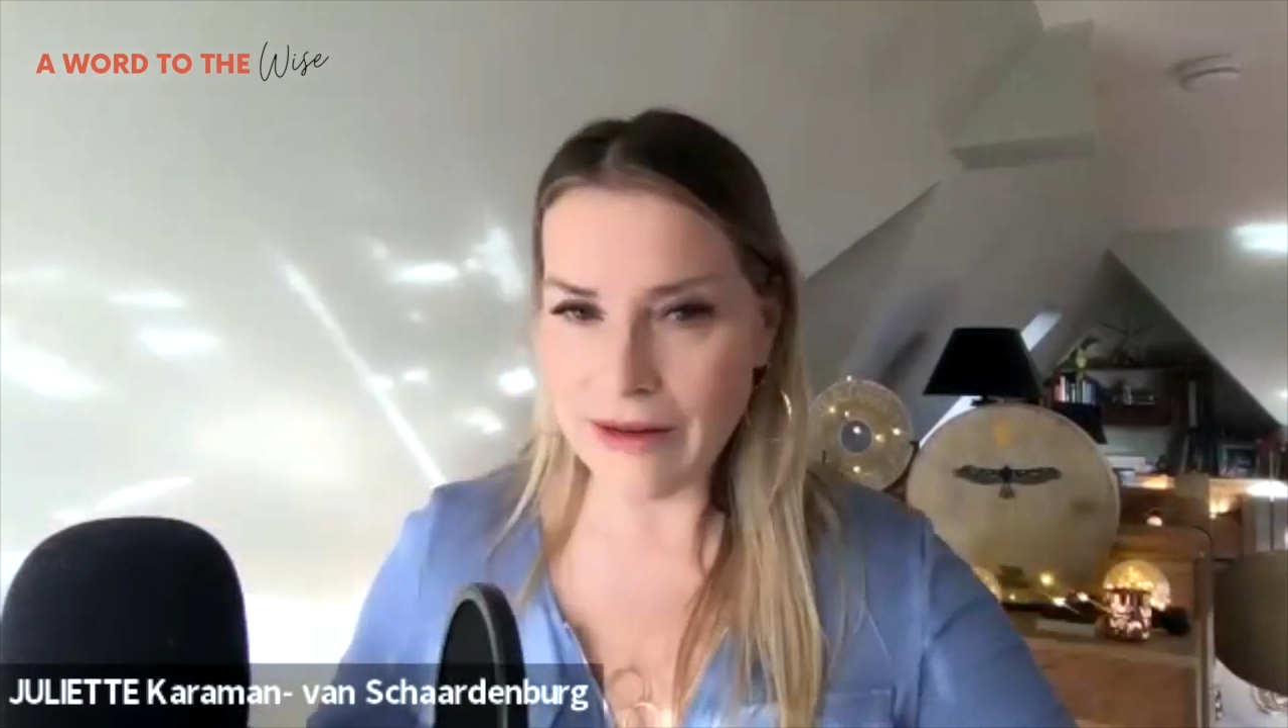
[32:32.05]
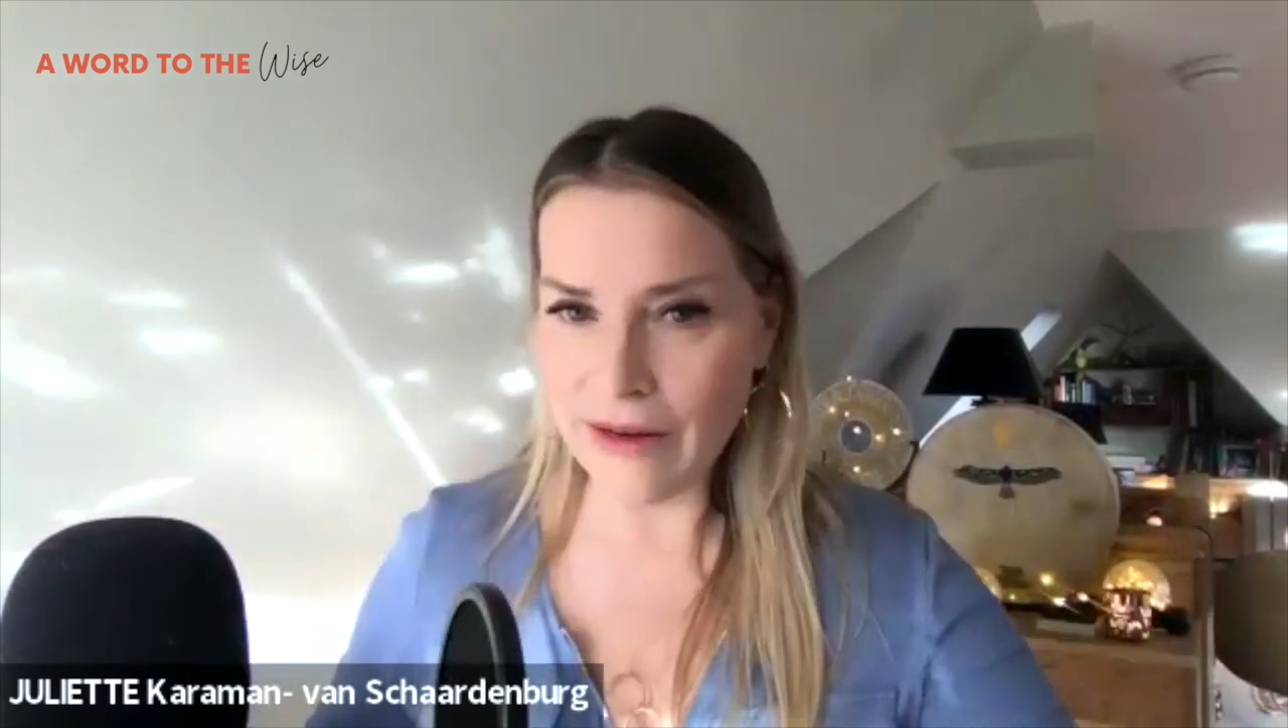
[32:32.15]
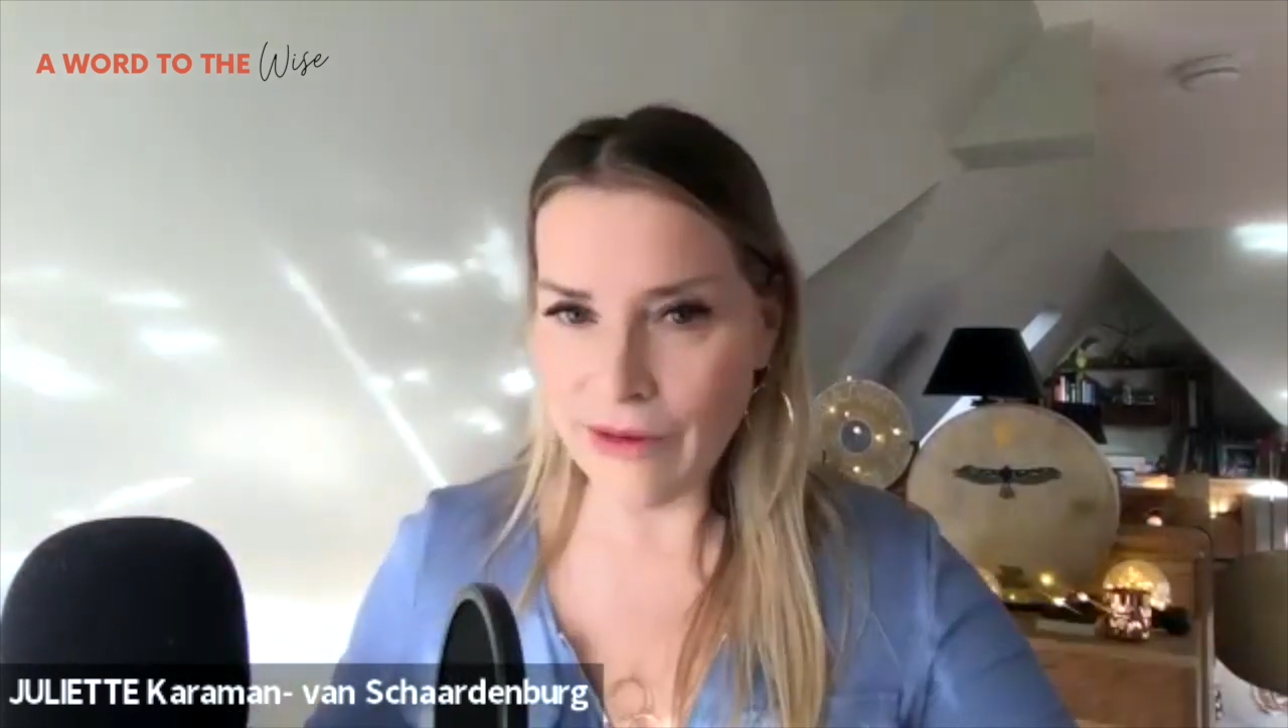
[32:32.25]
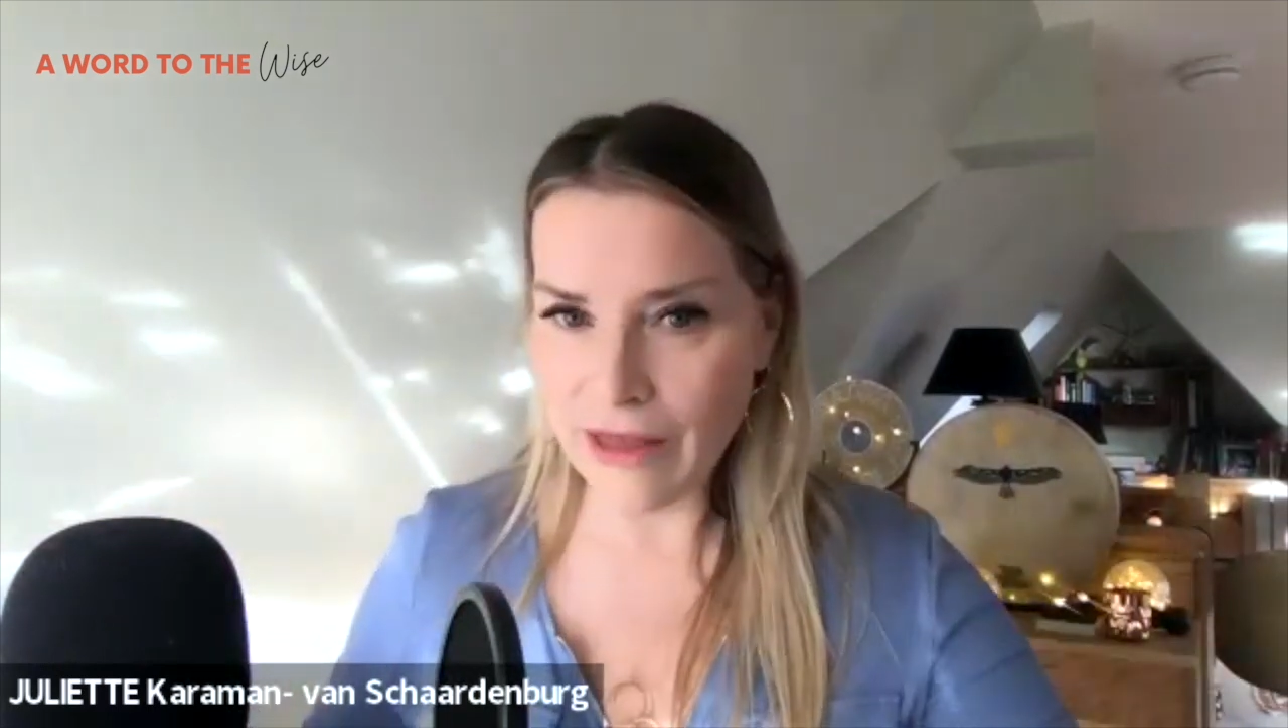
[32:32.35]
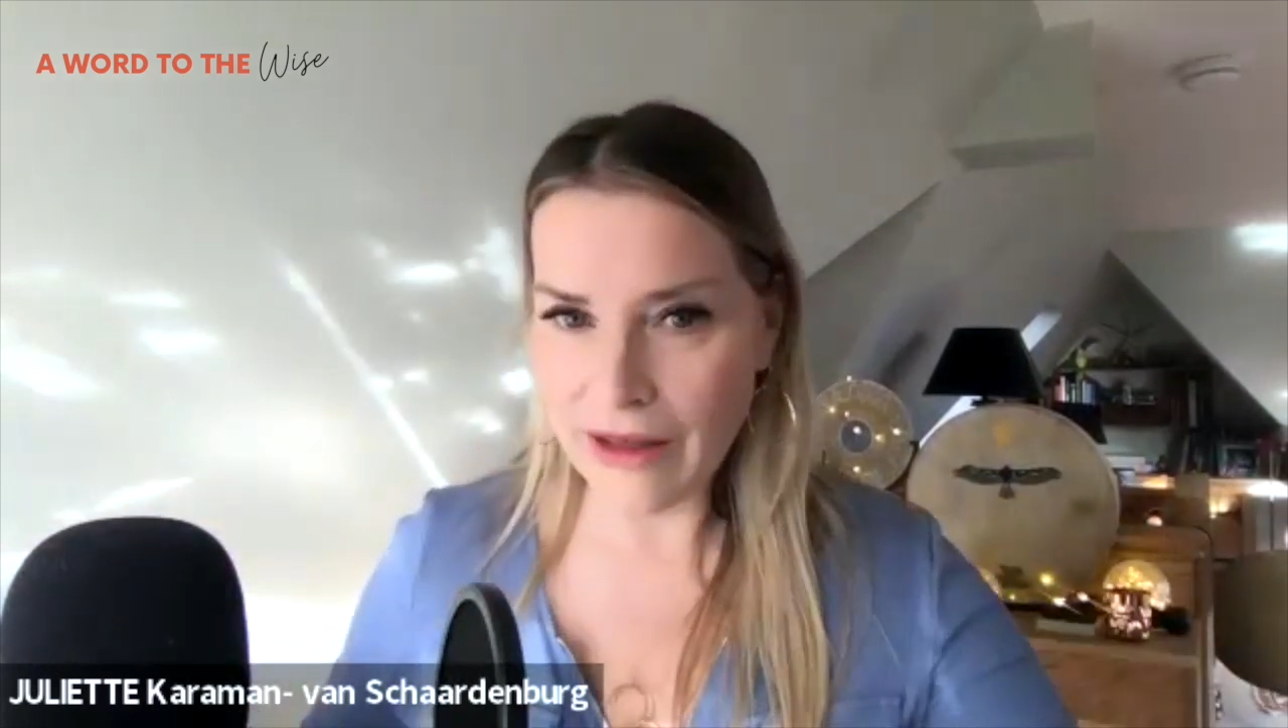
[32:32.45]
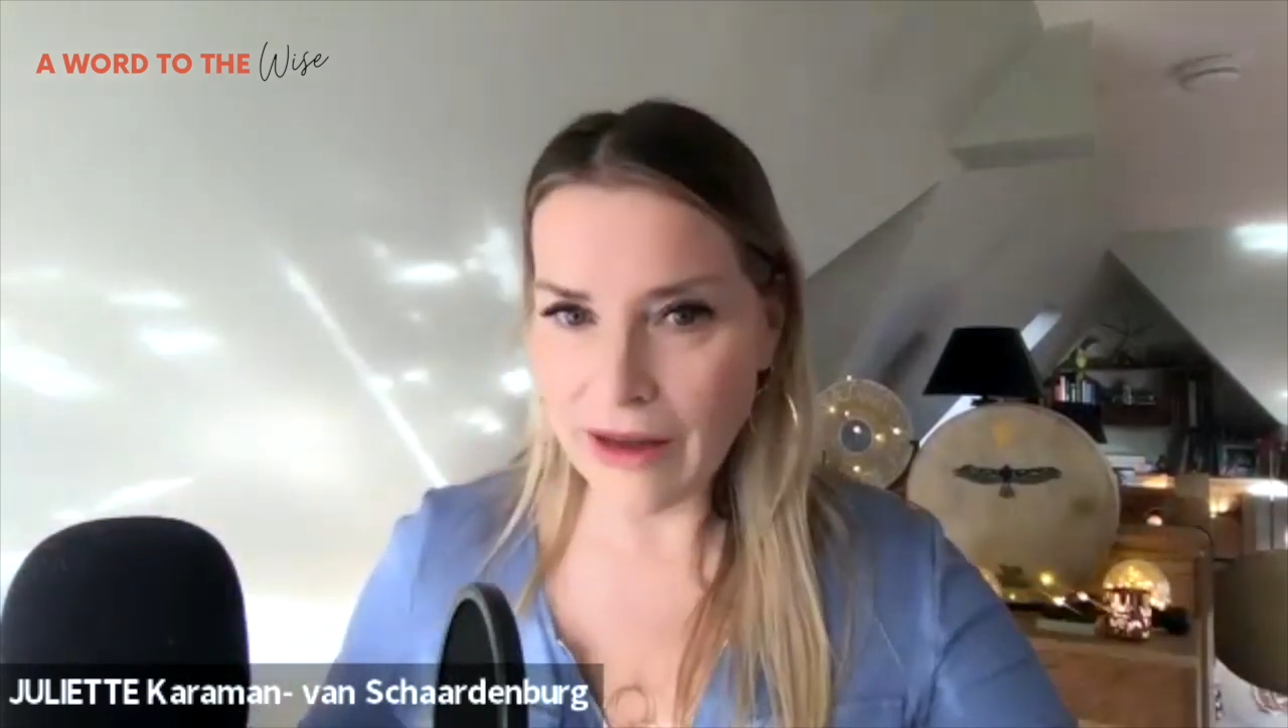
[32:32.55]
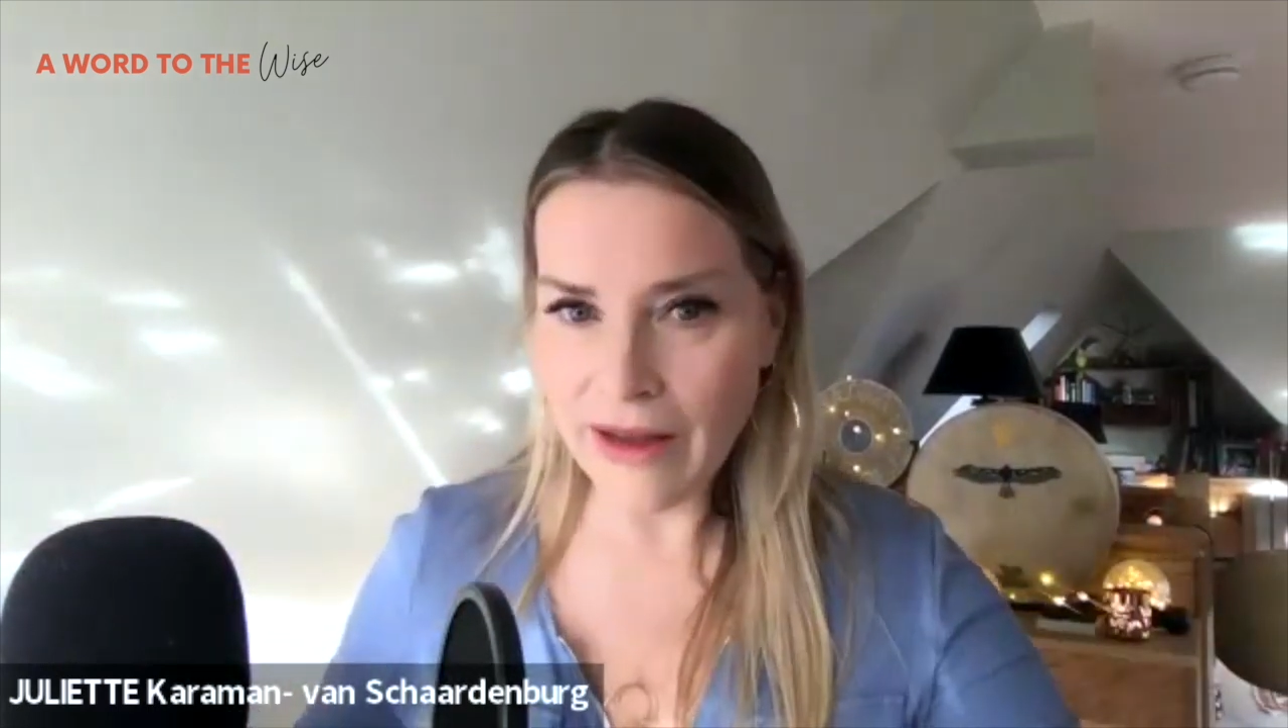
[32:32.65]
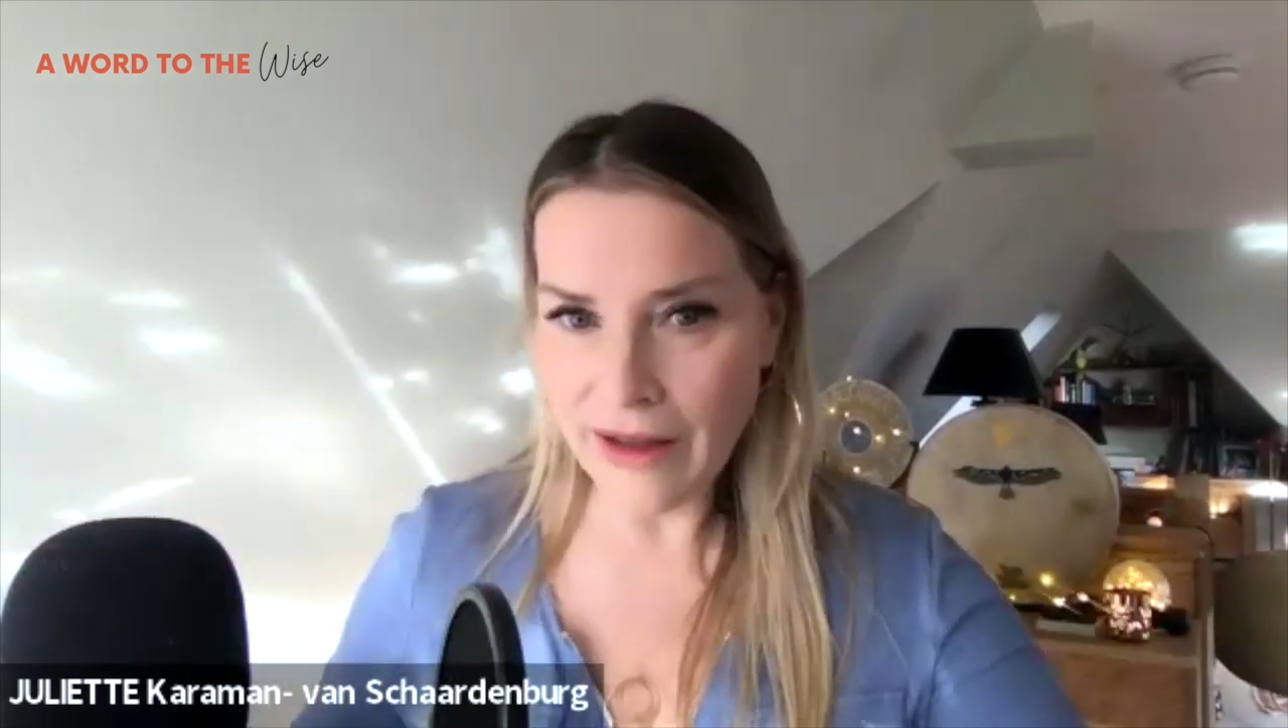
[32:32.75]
and everything,